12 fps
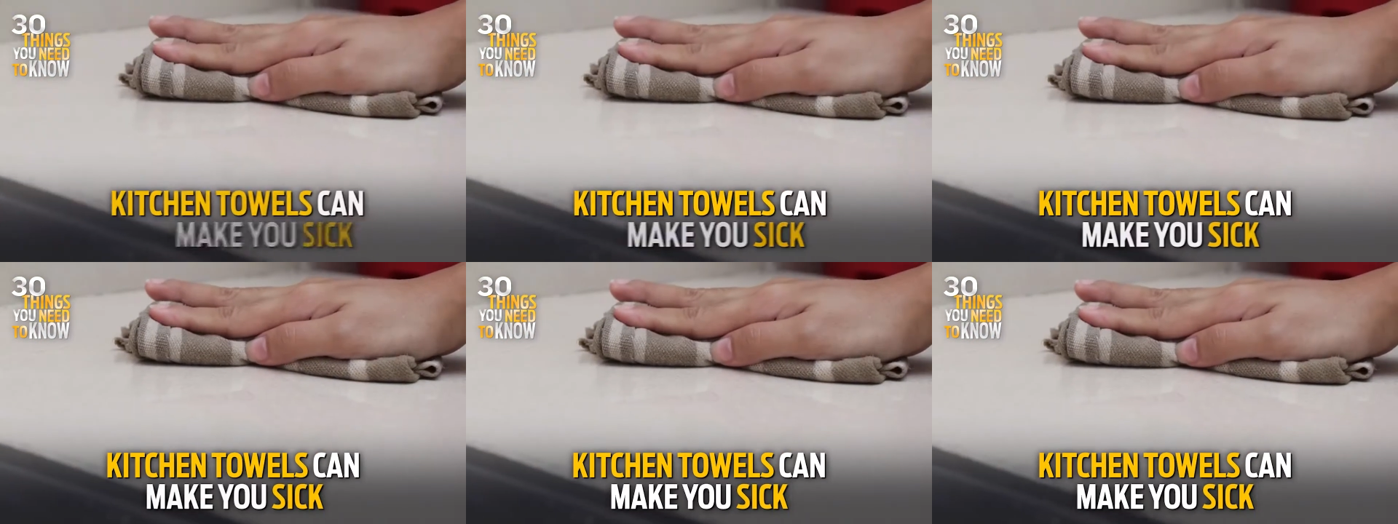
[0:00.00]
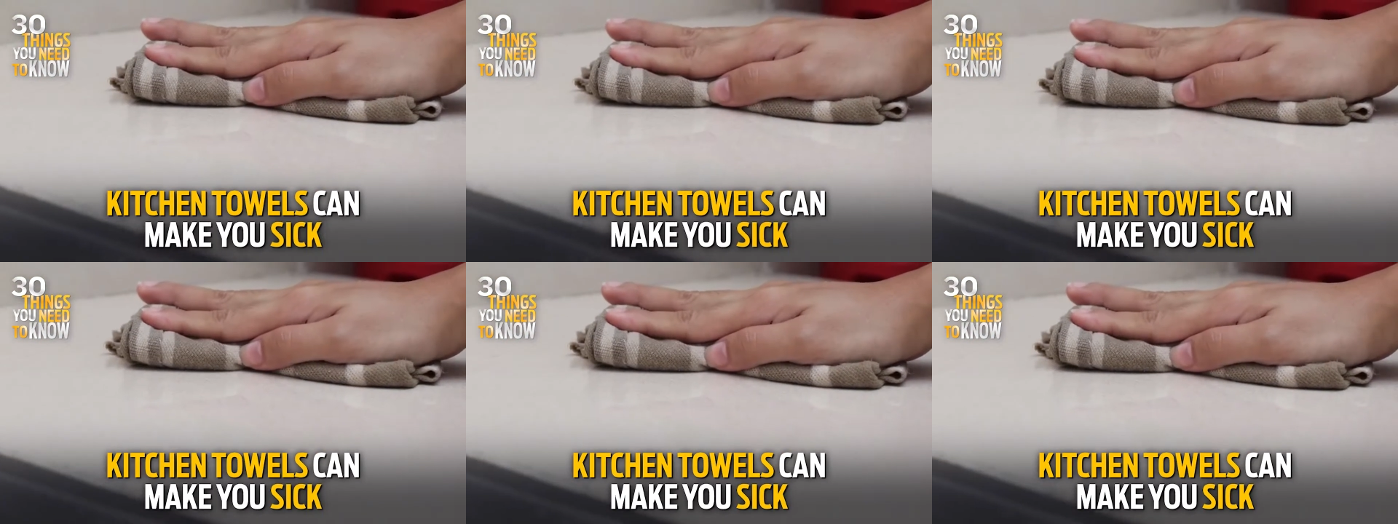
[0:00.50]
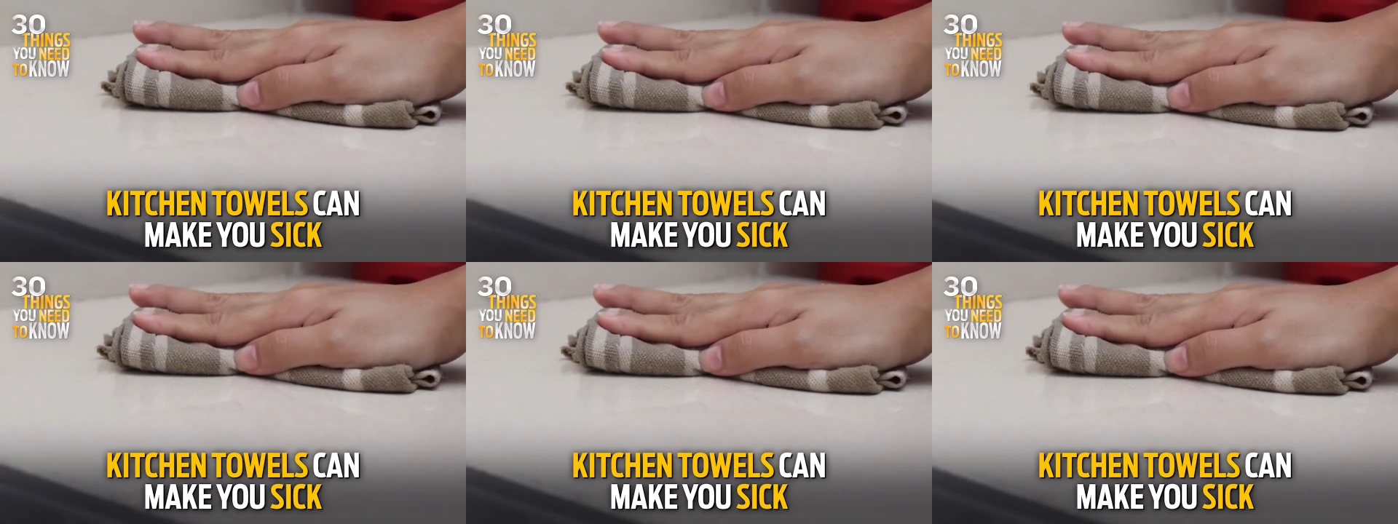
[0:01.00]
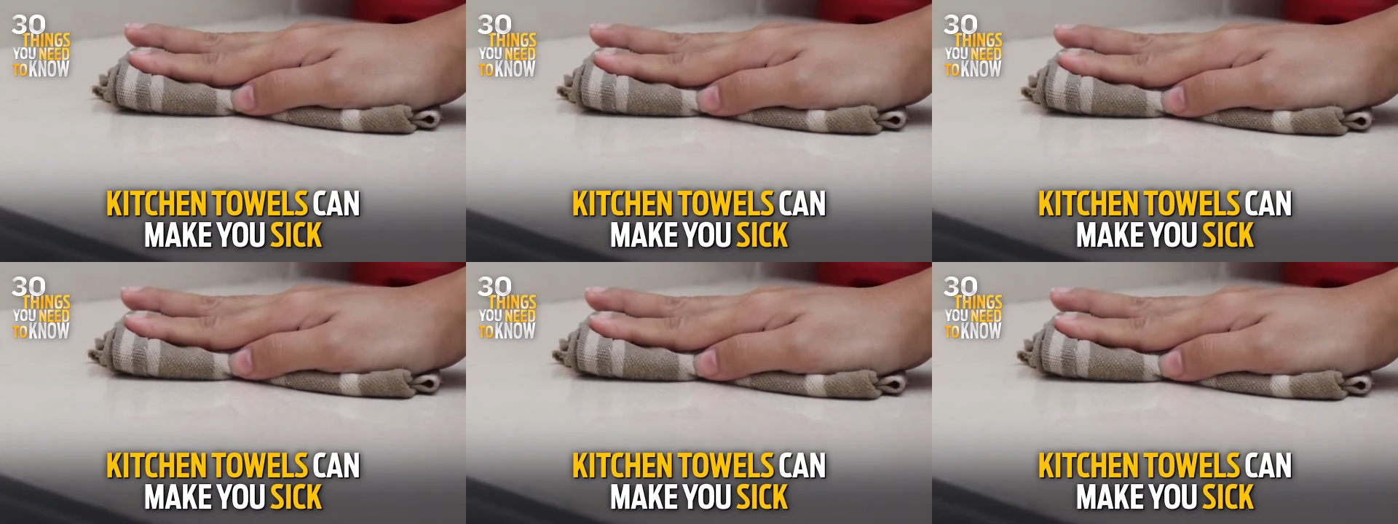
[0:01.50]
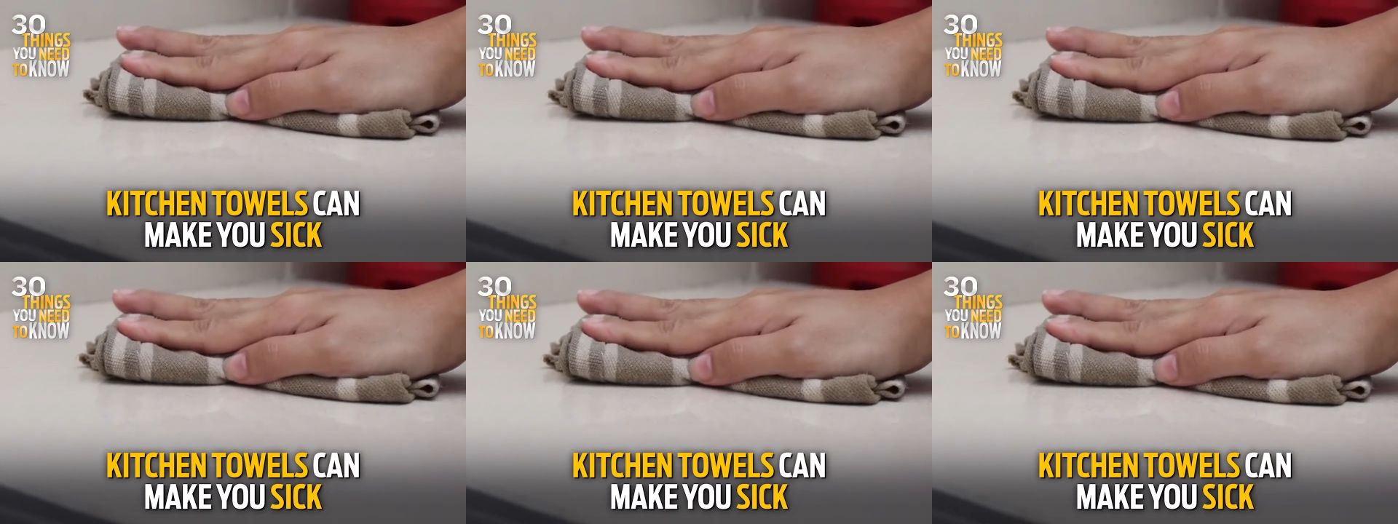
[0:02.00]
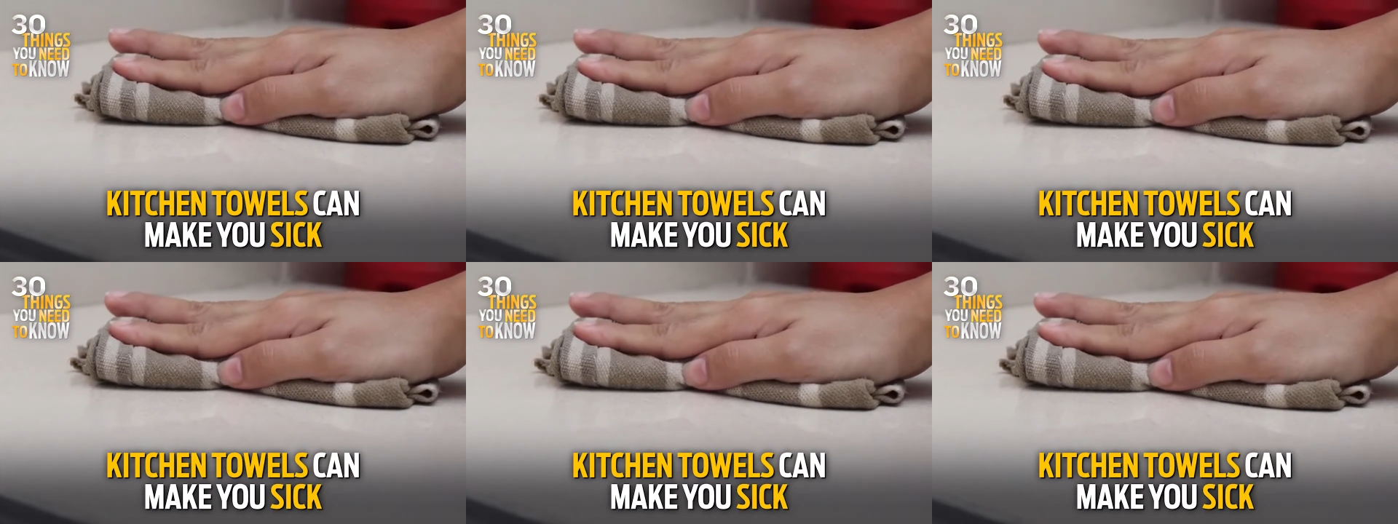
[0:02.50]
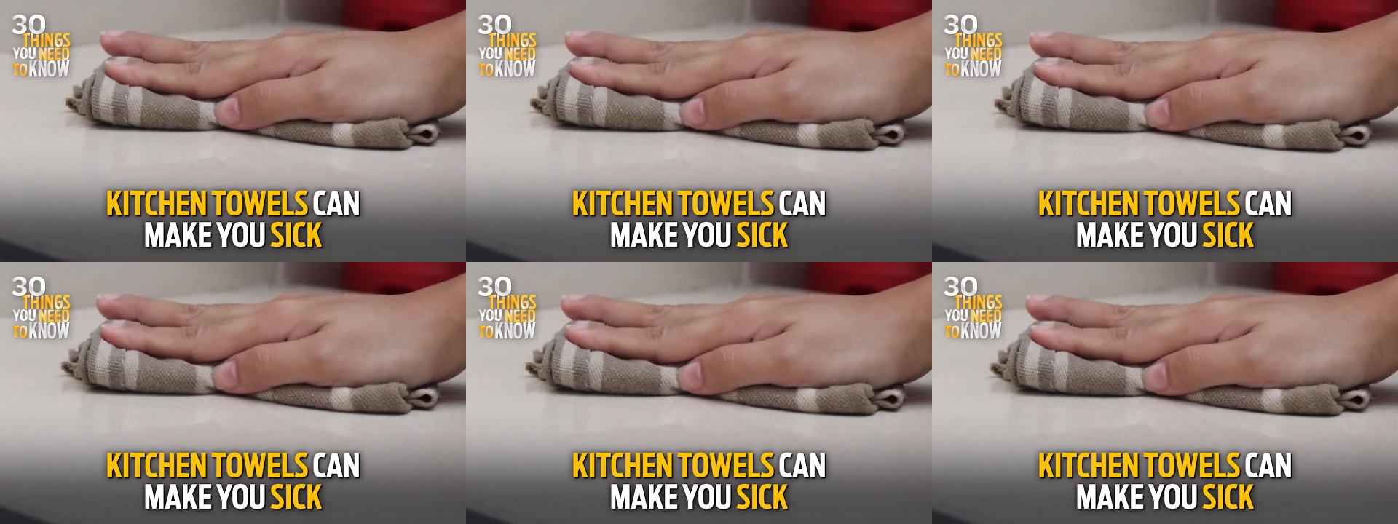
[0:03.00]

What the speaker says: (no speaker visible)